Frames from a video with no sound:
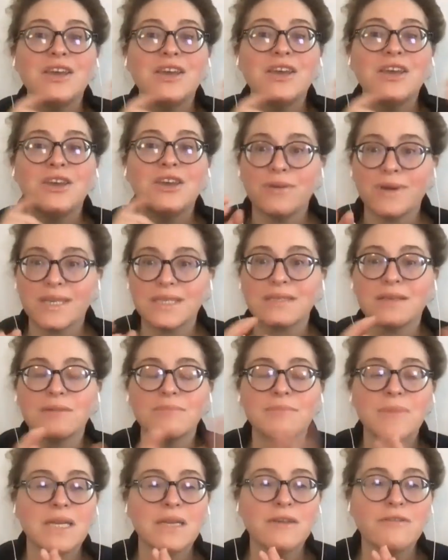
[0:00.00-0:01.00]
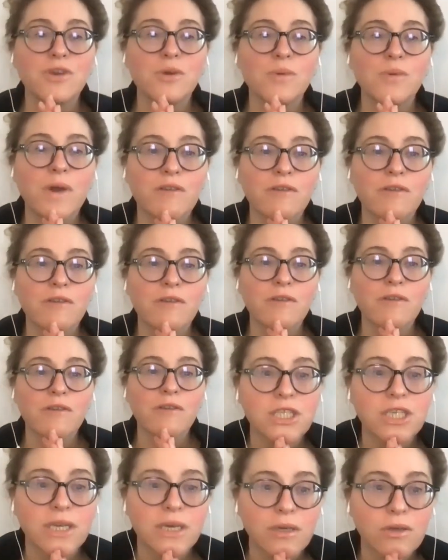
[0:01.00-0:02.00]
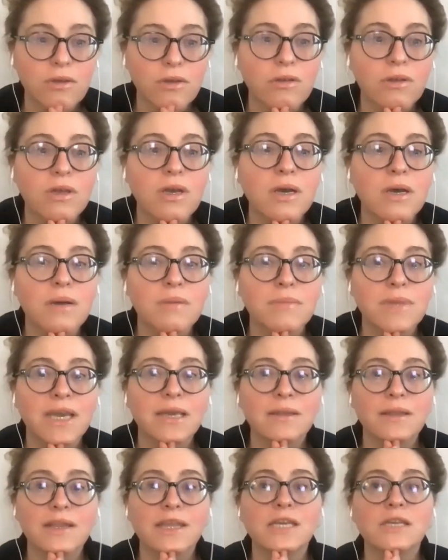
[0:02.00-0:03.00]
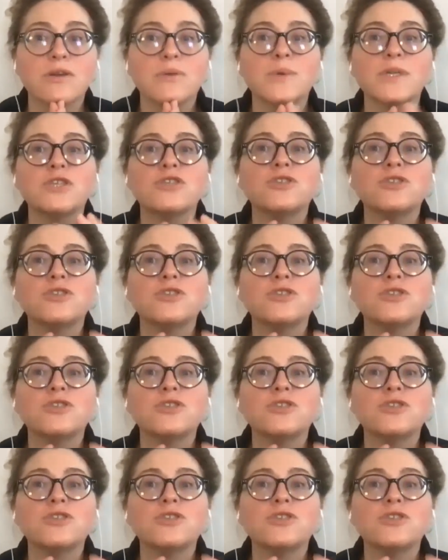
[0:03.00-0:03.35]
You guys, many of you have heard me channel light language.